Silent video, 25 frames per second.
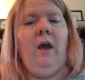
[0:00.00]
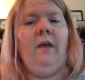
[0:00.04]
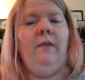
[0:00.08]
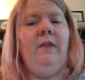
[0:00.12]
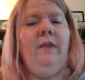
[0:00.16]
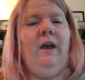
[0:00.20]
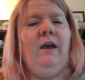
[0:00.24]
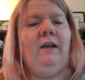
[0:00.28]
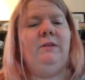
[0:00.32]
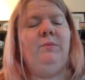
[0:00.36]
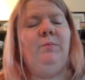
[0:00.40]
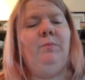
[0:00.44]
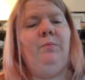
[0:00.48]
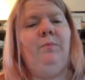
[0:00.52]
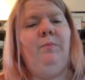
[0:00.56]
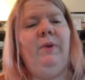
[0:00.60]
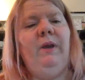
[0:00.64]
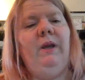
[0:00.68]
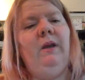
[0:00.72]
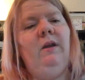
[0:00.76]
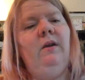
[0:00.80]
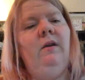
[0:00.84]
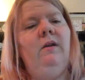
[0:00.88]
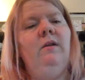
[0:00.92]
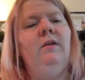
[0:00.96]
And that's
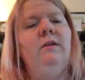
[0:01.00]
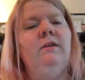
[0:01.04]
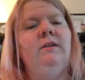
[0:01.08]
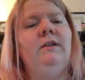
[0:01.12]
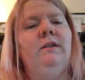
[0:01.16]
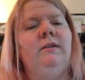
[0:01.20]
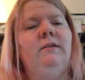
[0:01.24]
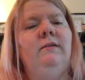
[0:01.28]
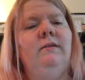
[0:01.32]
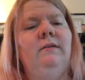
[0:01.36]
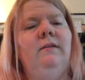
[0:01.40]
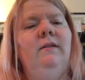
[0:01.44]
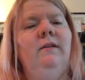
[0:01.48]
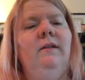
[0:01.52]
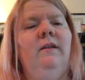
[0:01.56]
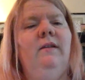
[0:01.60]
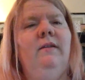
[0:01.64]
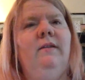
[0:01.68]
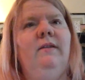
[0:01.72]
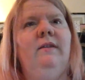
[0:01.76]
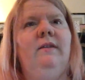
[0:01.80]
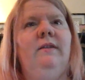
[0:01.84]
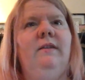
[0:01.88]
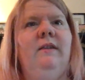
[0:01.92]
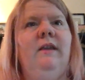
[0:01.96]
because
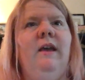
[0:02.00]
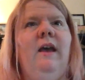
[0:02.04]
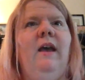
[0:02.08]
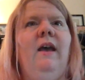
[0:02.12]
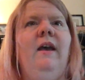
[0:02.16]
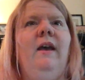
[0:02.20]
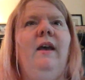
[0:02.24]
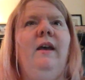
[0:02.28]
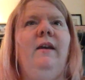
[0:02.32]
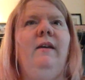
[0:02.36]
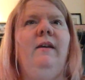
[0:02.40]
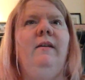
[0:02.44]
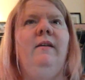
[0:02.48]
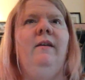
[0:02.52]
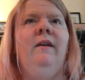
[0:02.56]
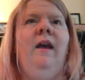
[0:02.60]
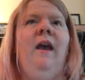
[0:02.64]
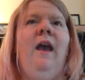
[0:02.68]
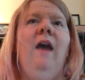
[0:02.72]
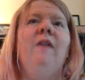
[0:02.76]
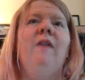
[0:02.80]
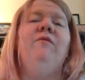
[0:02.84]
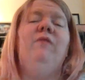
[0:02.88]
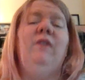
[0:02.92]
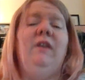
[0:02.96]

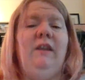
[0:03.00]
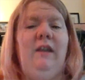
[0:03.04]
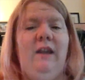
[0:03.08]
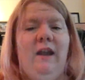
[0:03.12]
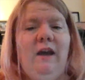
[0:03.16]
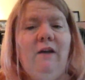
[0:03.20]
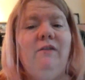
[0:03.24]
everything